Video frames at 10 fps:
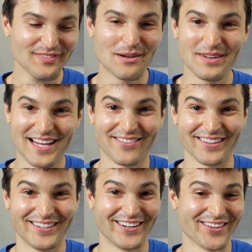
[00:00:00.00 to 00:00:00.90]
Let me give
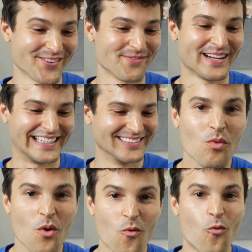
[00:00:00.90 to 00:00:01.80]
it another bite.
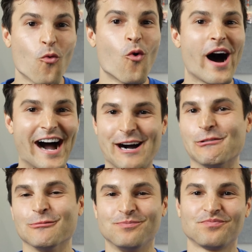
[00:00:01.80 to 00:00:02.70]
Wow.